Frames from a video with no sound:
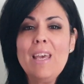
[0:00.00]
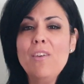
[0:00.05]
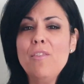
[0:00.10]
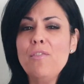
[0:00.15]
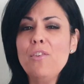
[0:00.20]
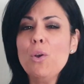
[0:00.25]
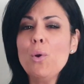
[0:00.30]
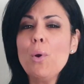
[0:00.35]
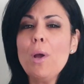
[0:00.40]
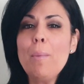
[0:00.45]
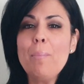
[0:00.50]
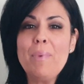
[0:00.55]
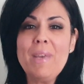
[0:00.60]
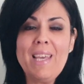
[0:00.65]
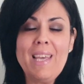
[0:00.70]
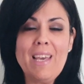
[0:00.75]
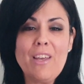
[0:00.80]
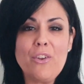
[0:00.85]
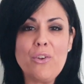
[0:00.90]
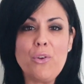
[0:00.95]
If you're a
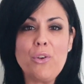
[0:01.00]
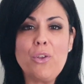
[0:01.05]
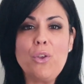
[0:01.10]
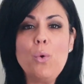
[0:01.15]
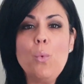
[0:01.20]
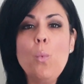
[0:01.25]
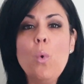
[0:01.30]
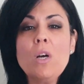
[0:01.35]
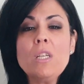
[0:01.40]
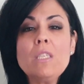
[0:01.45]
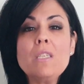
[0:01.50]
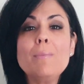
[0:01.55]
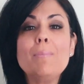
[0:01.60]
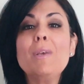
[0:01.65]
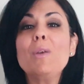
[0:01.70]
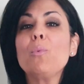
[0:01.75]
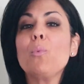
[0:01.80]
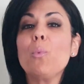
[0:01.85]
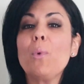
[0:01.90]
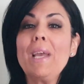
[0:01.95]
beginner, you want to
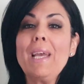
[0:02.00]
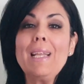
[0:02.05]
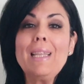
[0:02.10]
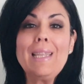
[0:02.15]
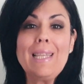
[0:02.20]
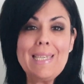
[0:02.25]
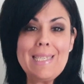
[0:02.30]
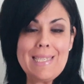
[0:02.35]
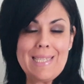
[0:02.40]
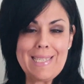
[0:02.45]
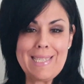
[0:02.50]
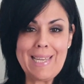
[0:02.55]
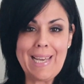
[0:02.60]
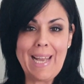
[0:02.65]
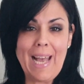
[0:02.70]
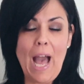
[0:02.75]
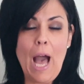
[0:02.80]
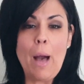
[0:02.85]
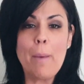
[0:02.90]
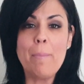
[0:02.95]
be
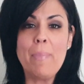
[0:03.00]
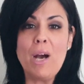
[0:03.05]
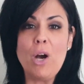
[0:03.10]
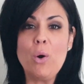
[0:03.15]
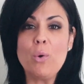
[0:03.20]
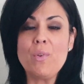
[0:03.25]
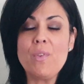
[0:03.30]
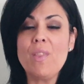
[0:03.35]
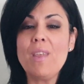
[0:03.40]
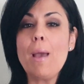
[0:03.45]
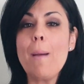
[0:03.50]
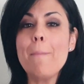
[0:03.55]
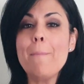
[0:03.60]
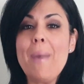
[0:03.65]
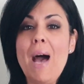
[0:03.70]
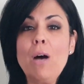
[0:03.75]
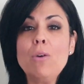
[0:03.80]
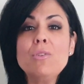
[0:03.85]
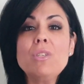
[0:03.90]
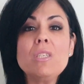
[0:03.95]
realistic about the
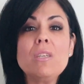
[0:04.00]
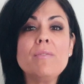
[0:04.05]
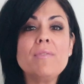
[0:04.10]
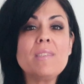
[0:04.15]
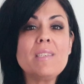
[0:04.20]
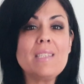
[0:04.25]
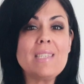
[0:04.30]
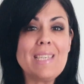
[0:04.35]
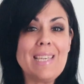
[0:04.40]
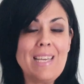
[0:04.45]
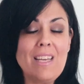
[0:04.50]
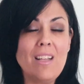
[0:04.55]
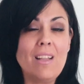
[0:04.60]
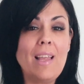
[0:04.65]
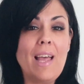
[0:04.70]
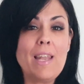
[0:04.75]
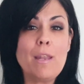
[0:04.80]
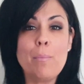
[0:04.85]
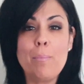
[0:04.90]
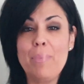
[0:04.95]
amount of
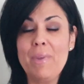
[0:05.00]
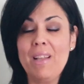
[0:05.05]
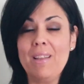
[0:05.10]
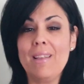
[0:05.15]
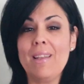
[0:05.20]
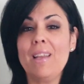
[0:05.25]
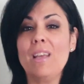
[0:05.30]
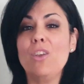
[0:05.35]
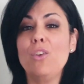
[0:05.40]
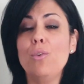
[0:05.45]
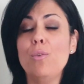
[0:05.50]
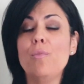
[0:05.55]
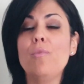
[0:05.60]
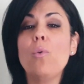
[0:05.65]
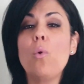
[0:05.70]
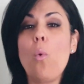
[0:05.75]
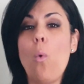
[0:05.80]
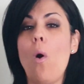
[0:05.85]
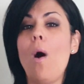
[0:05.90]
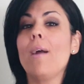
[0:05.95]
skill and ability
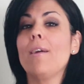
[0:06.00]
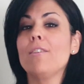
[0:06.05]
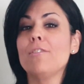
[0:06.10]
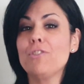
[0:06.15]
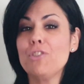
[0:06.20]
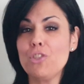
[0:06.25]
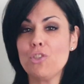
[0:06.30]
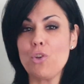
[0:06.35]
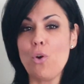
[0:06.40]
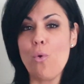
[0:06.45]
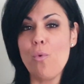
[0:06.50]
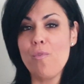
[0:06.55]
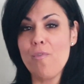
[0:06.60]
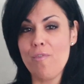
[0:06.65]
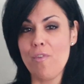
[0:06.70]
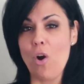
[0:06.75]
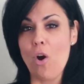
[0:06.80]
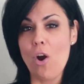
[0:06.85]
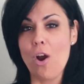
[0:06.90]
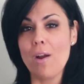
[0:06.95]
you've acquired so
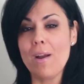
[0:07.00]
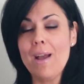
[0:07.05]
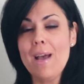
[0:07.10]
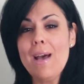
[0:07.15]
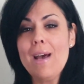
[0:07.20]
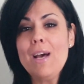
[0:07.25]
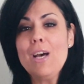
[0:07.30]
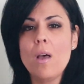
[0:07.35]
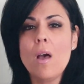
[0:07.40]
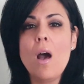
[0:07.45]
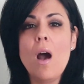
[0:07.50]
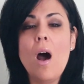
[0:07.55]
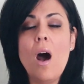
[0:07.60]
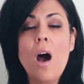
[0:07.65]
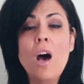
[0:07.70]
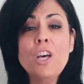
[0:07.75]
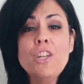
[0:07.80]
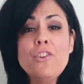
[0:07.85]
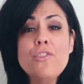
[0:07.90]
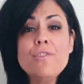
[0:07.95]
far.
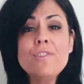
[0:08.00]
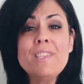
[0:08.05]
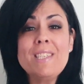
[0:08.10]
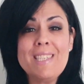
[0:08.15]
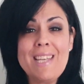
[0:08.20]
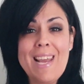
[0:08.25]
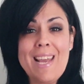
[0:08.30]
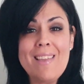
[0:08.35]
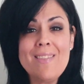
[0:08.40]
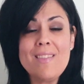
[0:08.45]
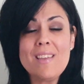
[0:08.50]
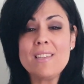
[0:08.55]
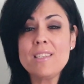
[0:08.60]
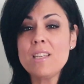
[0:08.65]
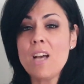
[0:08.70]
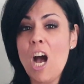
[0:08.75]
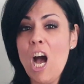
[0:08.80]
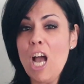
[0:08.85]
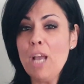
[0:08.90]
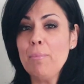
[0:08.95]
Understand the
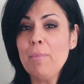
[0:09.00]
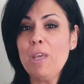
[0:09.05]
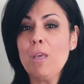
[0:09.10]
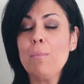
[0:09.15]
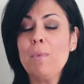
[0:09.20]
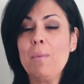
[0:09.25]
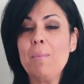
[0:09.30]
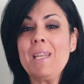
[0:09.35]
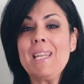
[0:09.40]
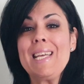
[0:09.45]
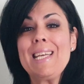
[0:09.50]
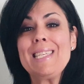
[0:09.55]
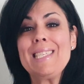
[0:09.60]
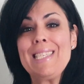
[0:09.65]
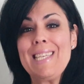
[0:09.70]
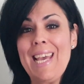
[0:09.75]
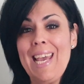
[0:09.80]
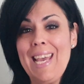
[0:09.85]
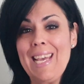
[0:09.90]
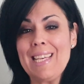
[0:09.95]
time commitment
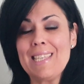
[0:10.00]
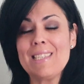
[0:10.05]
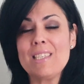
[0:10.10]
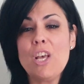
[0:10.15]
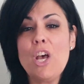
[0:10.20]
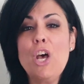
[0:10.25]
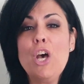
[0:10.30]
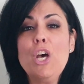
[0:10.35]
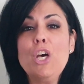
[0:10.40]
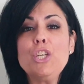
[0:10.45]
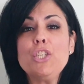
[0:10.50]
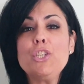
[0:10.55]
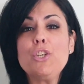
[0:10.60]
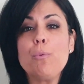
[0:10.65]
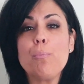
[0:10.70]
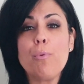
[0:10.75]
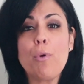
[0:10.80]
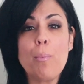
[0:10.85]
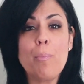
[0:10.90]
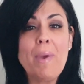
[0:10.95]
it takes
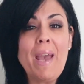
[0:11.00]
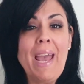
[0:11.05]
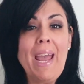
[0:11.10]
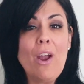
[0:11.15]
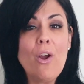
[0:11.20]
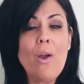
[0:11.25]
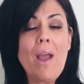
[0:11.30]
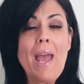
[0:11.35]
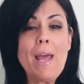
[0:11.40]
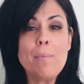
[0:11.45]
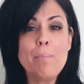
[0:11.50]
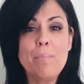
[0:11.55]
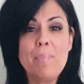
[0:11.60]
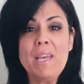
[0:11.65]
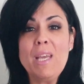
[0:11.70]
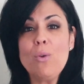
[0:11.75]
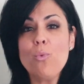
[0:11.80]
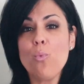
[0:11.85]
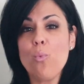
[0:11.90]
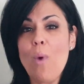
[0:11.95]
to prepare and
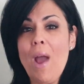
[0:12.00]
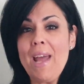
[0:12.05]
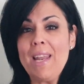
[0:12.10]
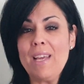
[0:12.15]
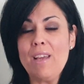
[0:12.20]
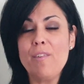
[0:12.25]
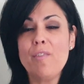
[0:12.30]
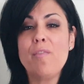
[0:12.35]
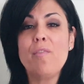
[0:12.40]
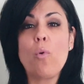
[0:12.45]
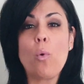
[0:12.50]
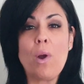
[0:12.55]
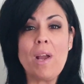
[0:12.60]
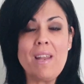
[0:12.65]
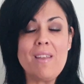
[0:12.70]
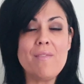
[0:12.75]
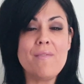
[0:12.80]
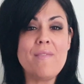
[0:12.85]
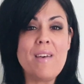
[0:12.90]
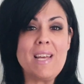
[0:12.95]
be ready for
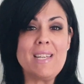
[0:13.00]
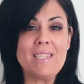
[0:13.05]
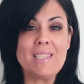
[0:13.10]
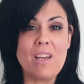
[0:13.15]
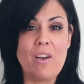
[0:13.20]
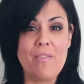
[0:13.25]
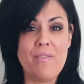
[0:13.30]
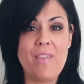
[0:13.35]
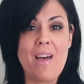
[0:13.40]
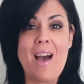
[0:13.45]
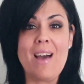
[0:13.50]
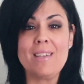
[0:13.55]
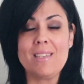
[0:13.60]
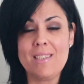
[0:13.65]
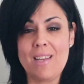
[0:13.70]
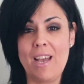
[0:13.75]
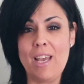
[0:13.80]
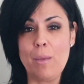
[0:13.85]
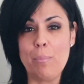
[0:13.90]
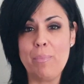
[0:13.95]
an event of
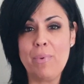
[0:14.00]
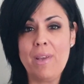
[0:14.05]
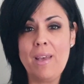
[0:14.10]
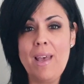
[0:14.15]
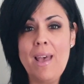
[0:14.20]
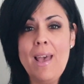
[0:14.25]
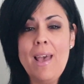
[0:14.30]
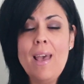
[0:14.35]
that type.